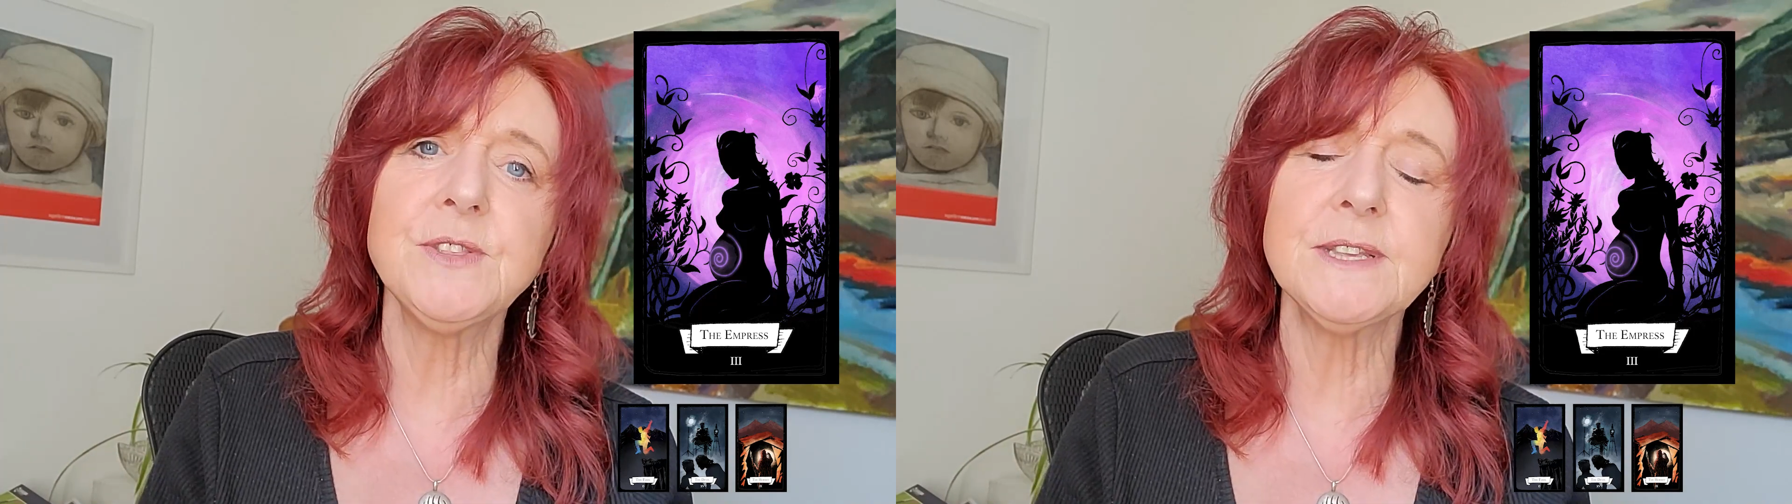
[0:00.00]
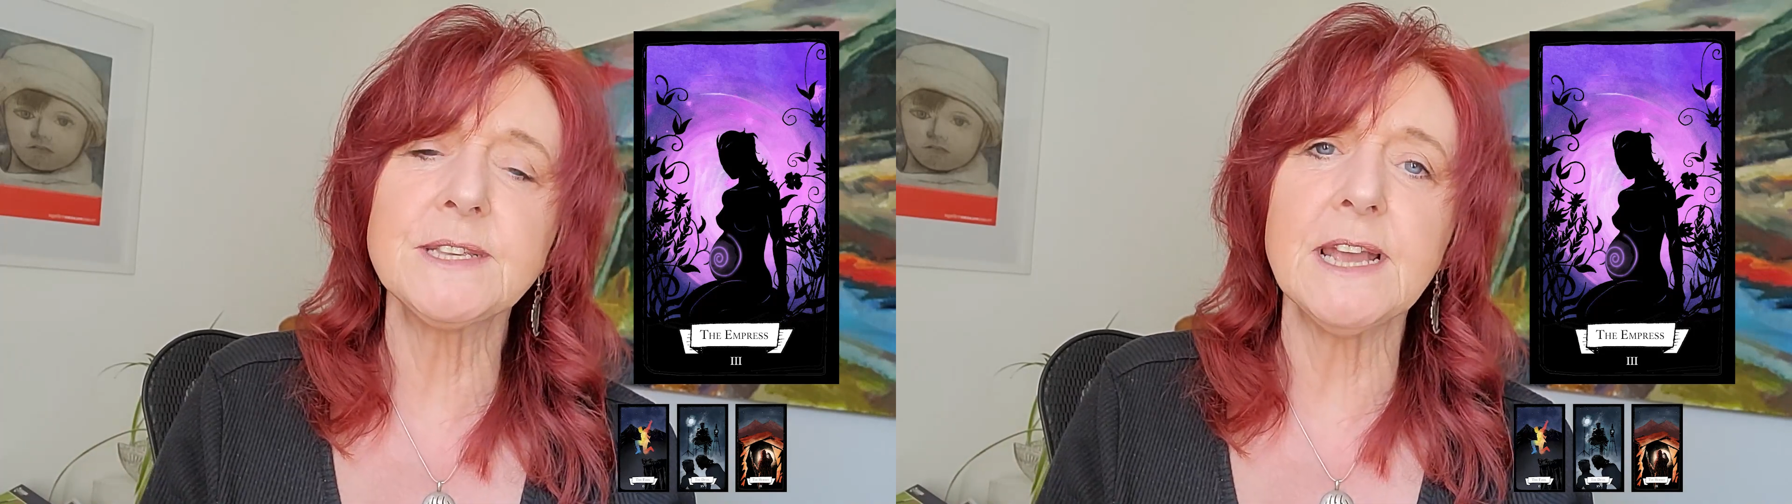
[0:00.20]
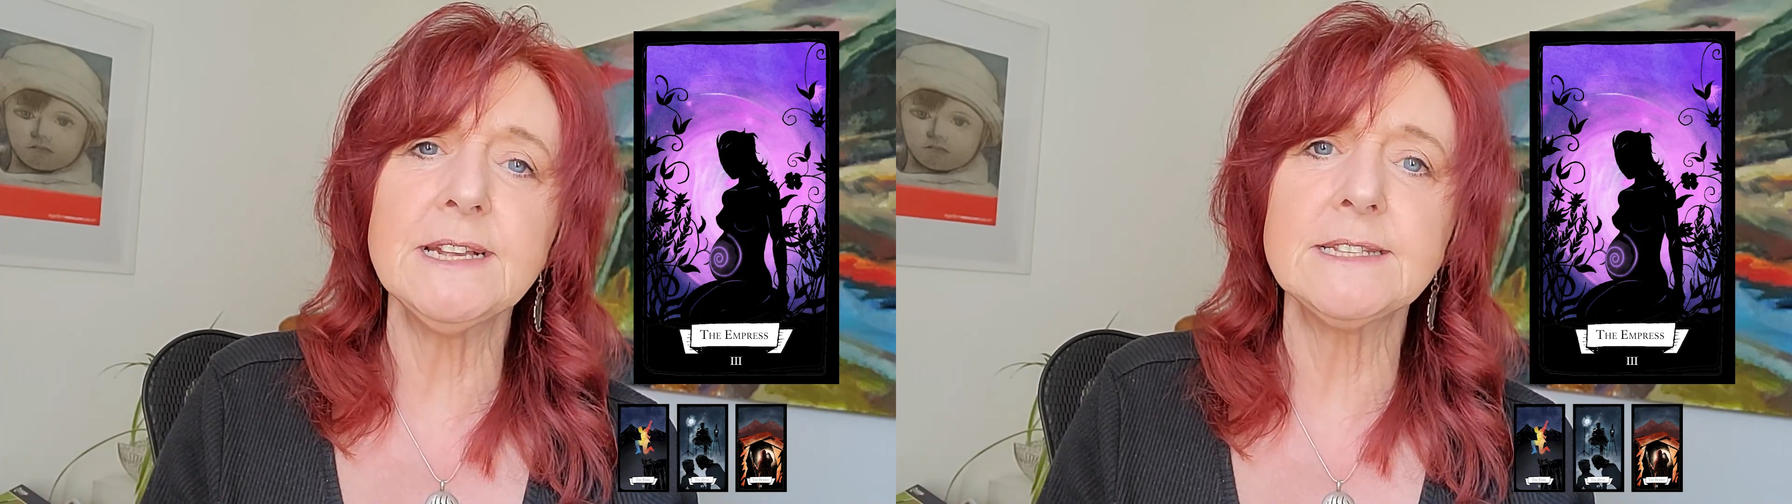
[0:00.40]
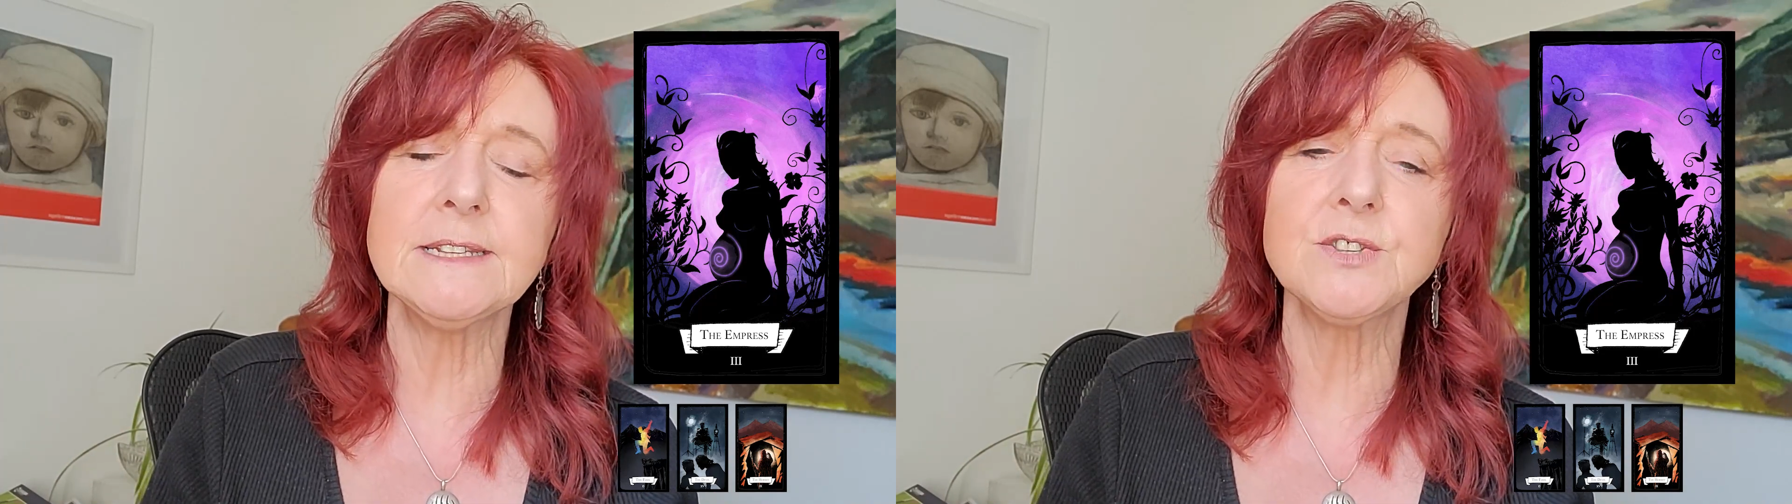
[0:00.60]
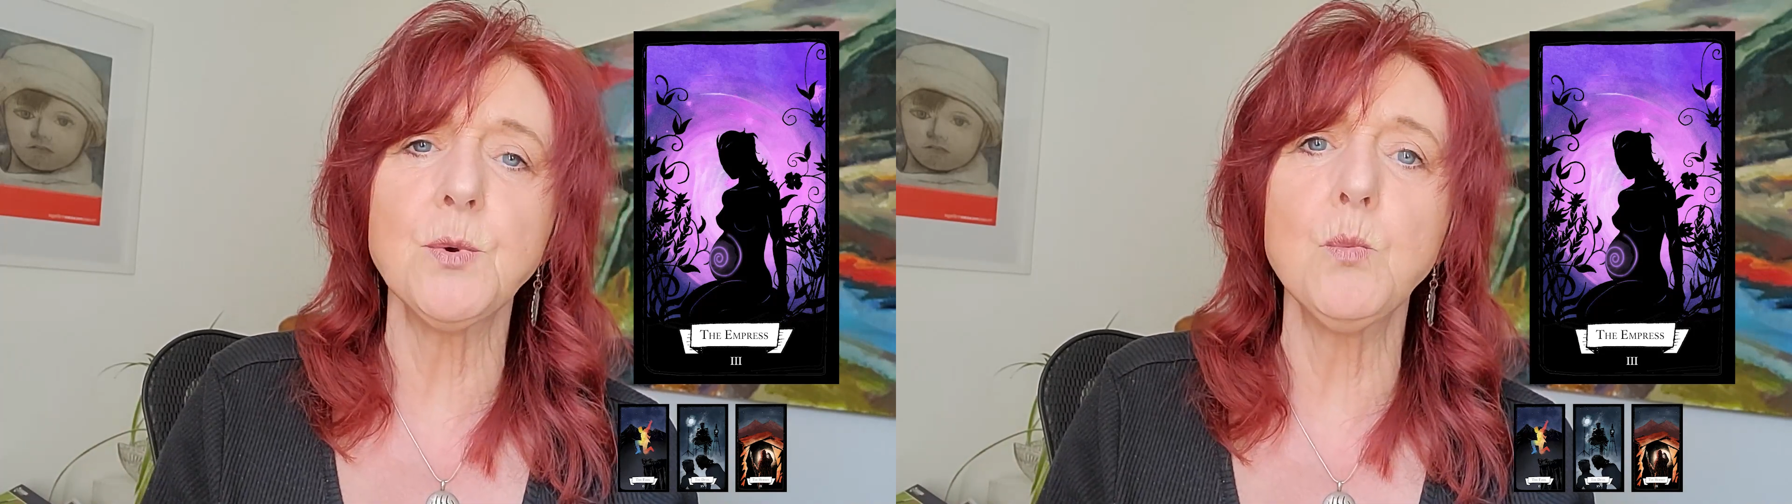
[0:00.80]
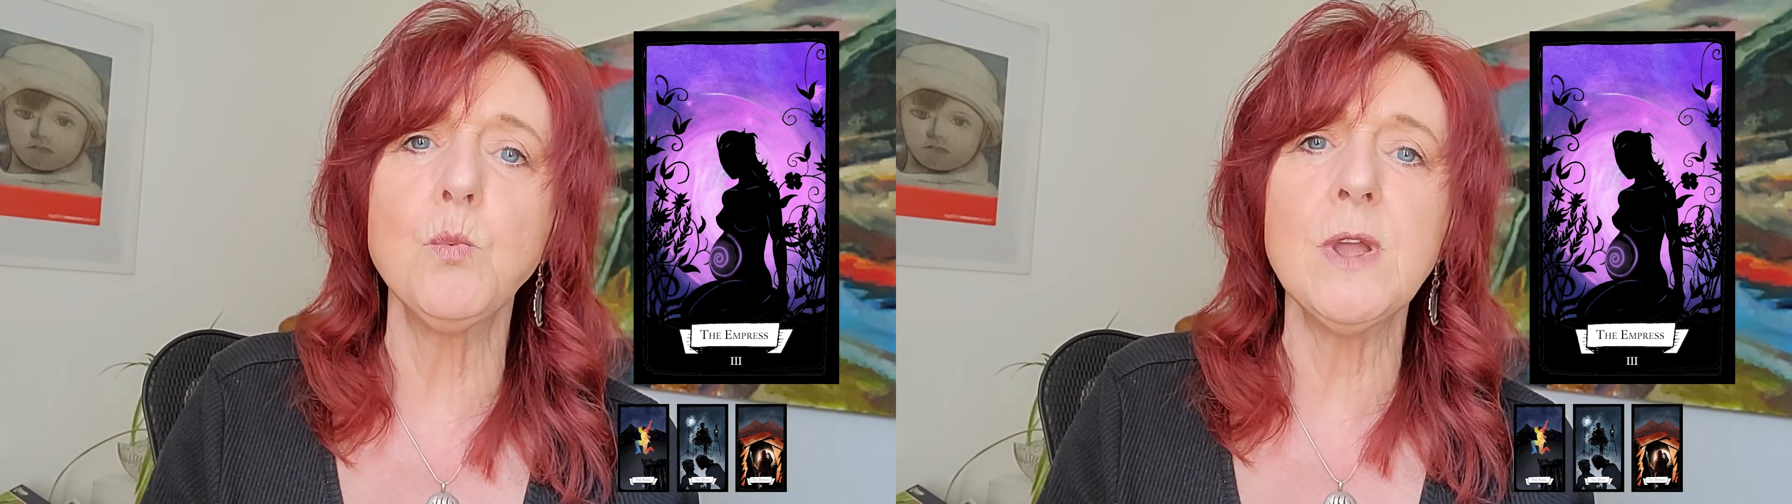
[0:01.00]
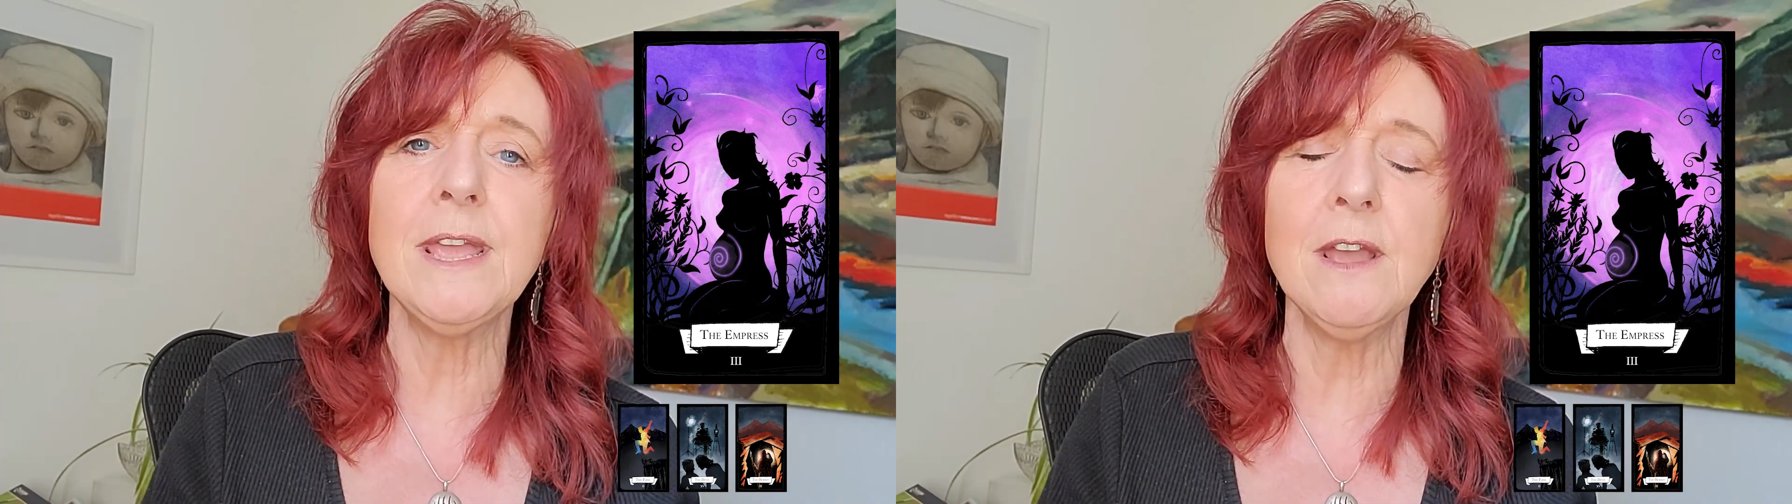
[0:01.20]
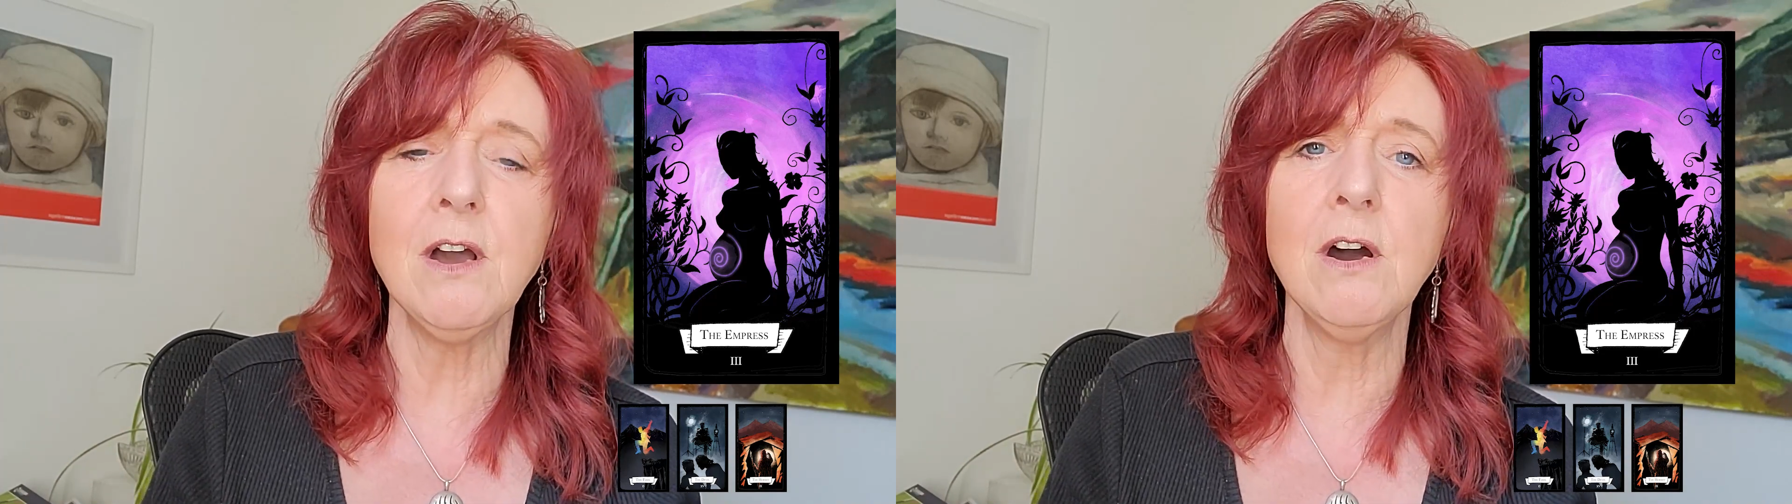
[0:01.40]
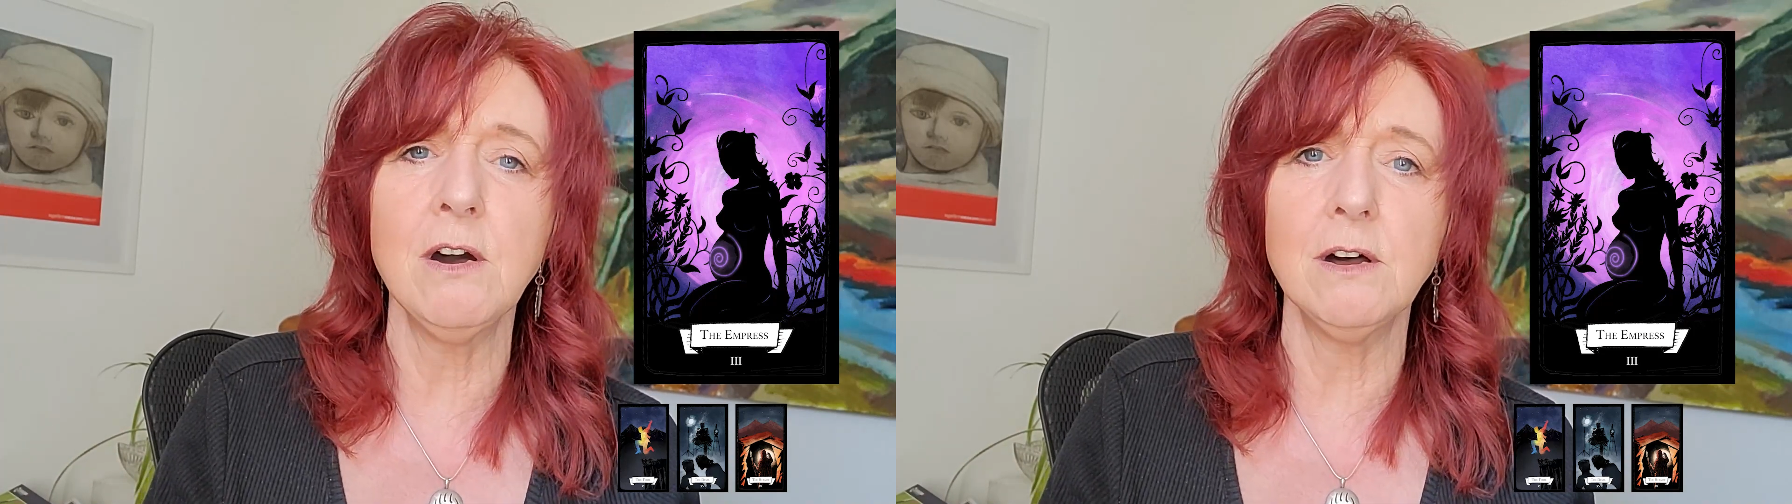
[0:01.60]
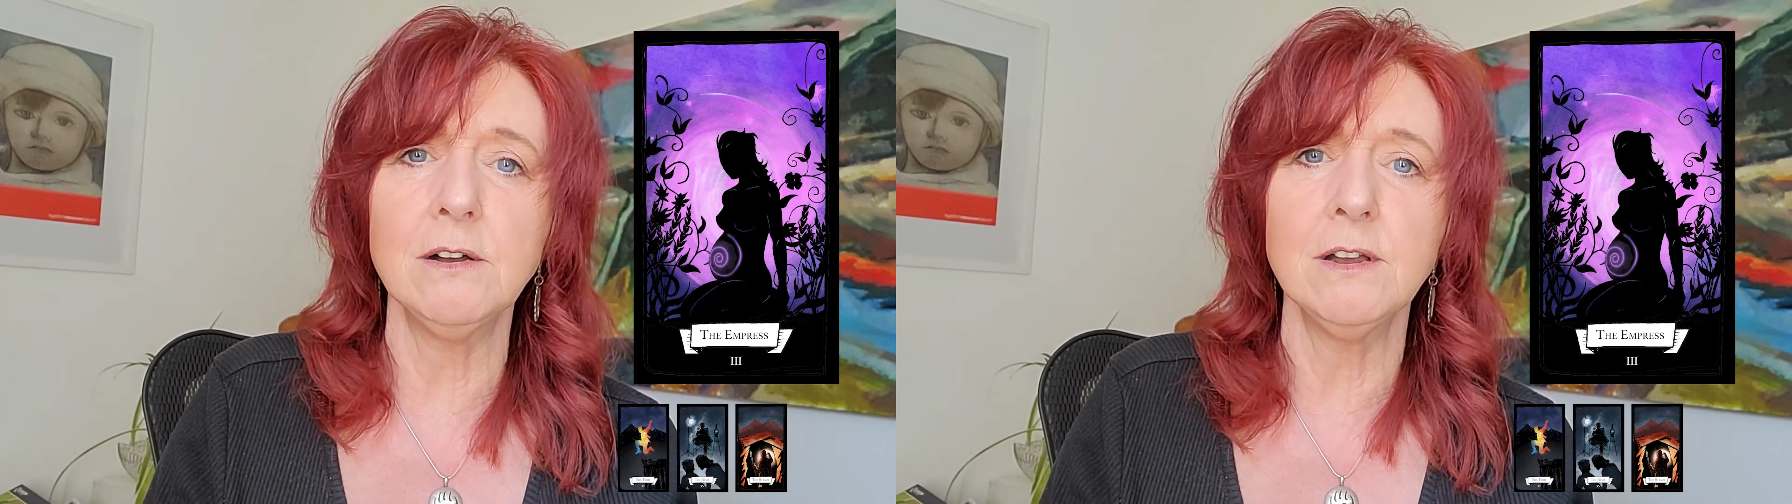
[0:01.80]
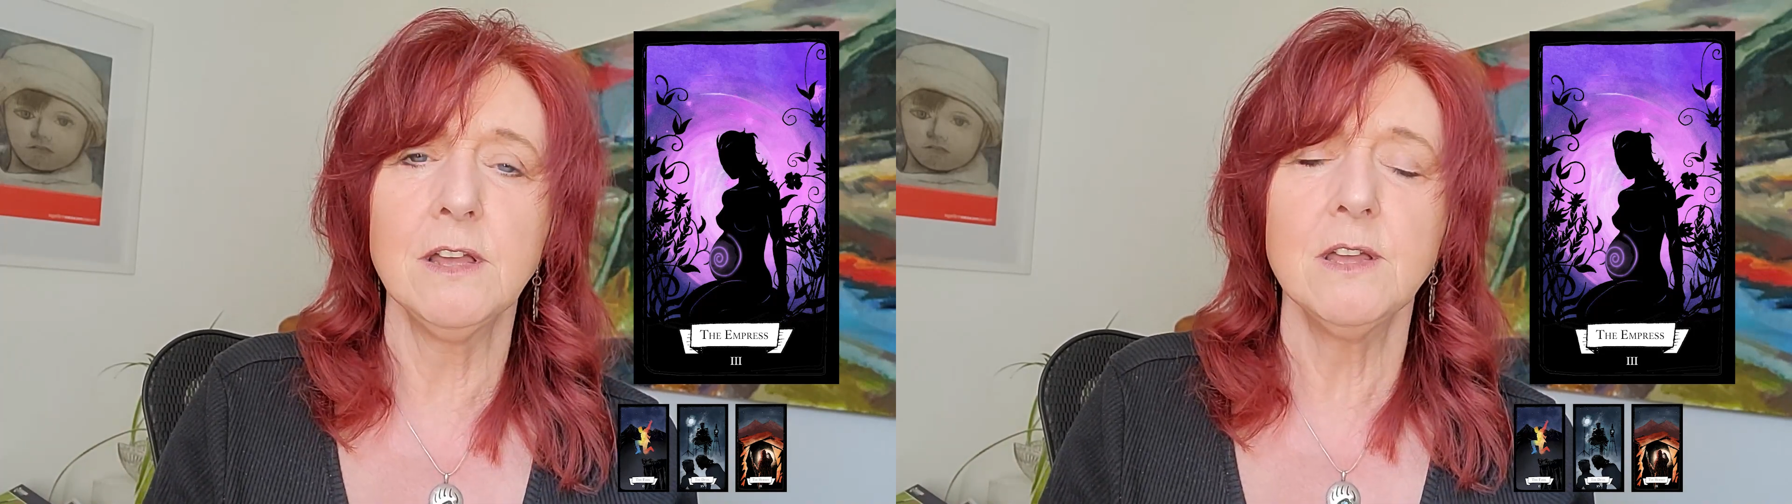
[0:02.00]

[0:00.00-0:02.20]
this case is that we are